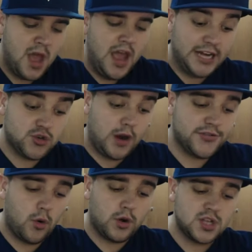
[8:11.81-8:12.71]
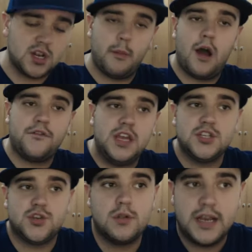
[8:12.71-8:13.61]
And Trent Thornton's going to come off the
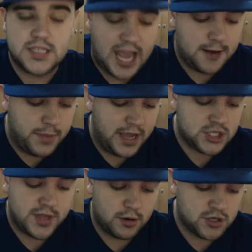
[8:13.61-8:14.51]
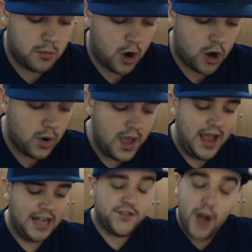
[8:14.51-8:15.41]
injured list and pitch there tomorrow.
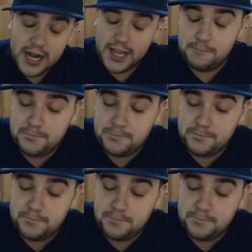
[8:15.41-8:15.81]
It's funny.